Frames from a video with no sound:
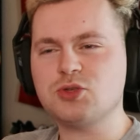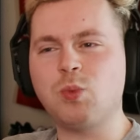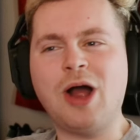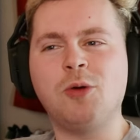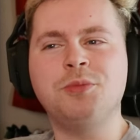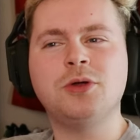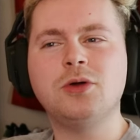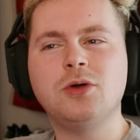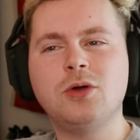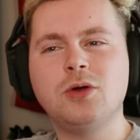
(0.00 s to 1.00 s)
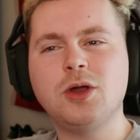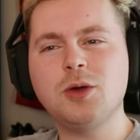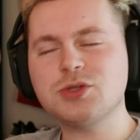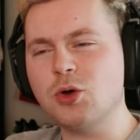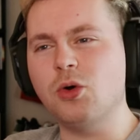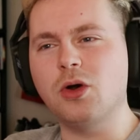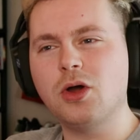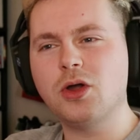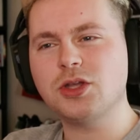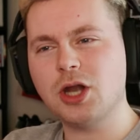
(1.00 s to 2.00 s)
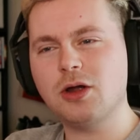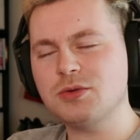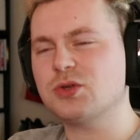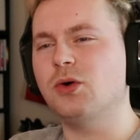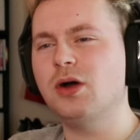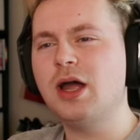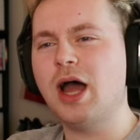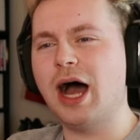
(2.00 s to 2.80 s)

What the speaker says: whelmed It was cool. You know, it was cool.